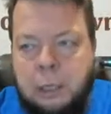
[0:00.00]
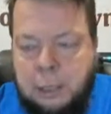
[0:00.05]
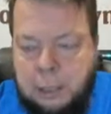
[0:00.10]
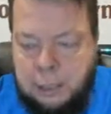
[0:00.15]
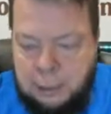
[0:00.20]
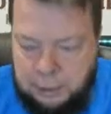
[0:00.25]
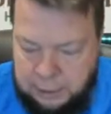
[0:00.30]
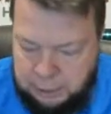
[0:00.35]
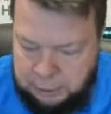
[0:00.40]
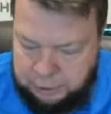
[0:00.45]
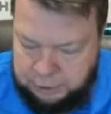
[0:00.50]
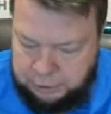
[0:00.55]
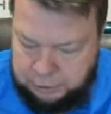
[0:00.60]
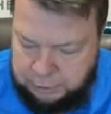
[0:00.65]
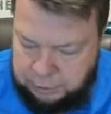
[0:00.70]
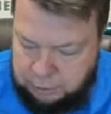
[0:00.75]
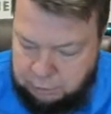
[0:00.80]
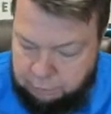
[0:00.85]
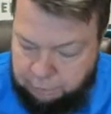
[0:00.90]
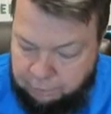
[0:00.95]
And they're
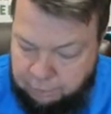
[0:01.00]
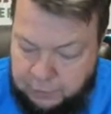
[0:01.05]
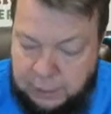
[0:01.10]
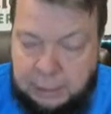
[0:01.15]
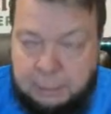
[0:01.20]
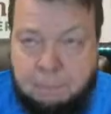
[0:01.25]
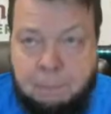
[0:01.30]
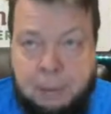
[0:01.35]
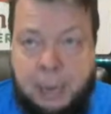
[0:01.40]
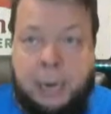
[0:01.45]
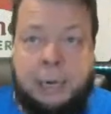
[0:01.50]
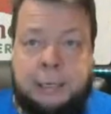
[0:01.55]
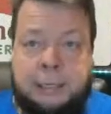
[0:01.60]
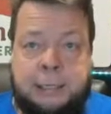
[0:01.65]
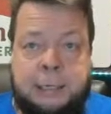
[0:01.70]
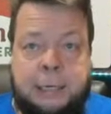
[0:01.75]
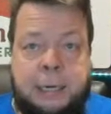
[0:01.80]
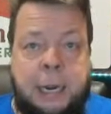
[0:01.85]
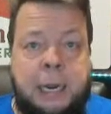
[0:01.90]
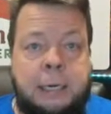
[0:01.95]
just very
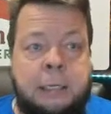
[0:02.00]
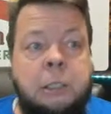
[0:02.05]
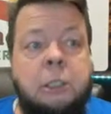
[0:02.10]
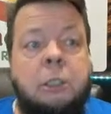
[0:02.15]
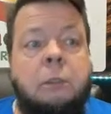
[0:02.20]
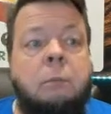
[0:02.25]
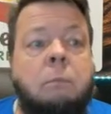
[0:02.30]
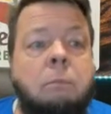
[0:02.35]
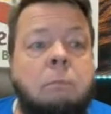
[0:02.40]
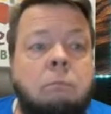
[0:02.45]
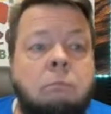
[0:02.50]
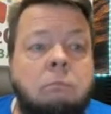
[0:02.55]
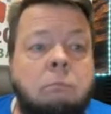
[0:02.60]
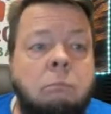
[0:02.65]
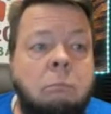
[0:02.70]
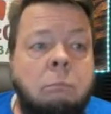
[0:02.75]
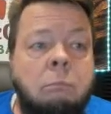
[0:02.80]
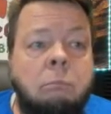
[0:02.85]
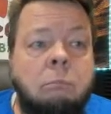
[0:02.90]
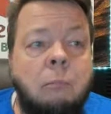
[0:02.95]
balancy guys.
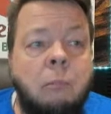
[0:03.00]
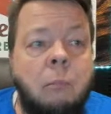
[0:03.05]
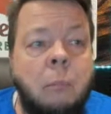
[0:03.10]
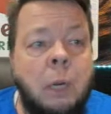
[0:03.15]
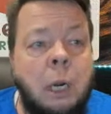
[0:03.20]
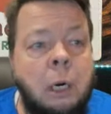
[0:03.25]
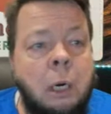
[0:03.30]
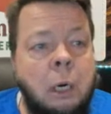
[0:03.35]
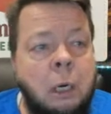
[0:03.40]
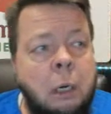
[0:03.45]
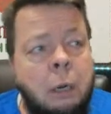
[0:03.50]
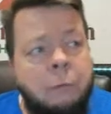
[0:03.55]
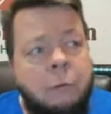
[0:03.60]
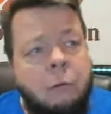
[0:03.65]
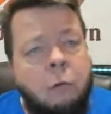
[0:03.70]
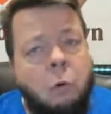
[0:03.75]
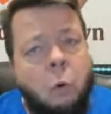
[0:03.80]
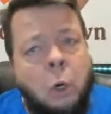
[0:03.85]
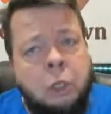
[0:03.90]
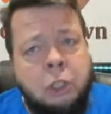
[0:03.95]
If you
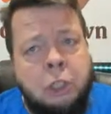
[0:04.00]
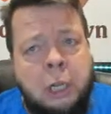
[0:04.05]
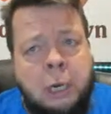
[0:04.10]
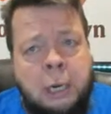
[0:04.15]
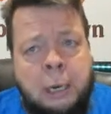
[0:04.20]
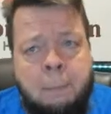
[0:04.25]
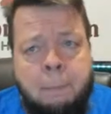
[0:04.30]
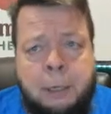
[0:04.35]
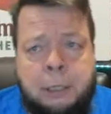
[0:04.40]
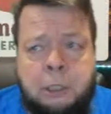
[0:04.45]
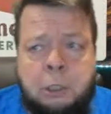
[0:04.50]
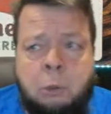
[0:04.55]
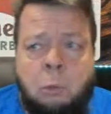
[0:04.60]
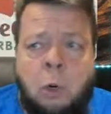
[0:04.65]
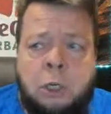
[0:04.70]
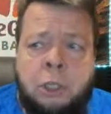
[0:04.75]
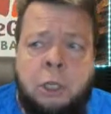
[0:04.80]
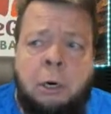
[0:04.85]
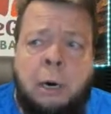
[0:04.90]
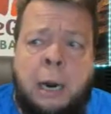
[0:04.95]
ever watch the Olympics and
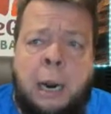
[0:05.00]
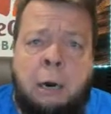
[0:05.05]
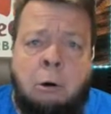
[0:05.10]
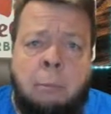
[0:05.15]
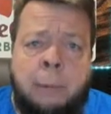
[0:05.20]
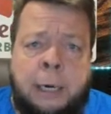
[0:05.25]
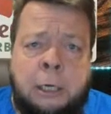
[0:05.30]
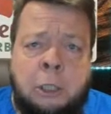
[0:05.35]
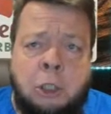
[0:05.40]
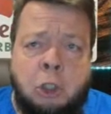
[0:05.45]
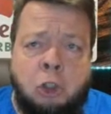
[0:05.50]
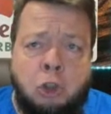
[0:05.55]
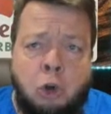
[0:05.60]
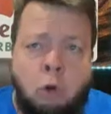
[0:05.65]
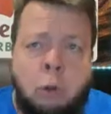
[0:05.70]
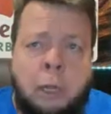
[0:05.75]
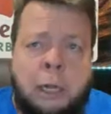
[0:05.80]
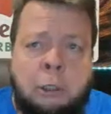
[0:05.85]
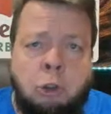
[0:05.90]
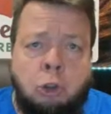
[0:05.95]
watch their acrobats, you'll
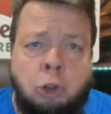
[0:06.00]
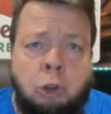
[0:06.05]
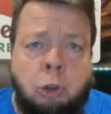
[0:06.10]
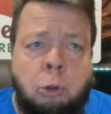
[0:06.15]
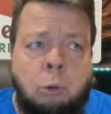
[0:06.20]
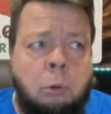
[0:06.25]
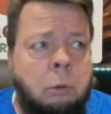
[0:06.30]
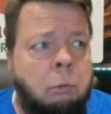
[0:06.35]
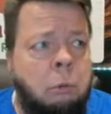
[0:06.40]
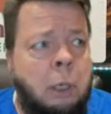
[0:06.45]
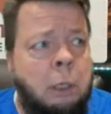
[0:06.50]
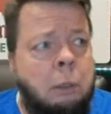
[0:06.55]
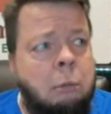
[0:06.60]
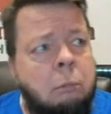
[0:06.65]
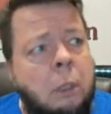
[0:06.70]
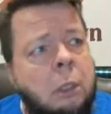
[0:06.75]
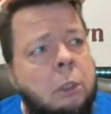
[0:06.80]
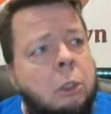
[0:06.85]
know that's true, right?